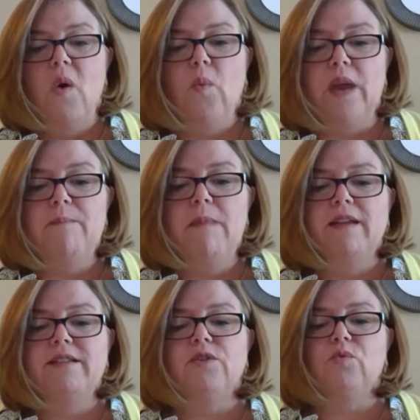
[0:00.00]
We
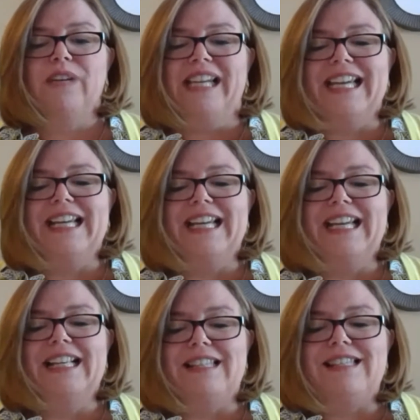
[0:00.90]
must
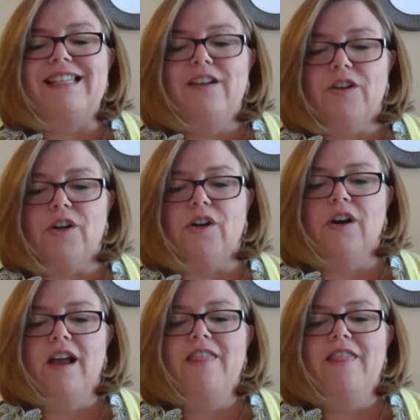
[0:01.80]
reconsider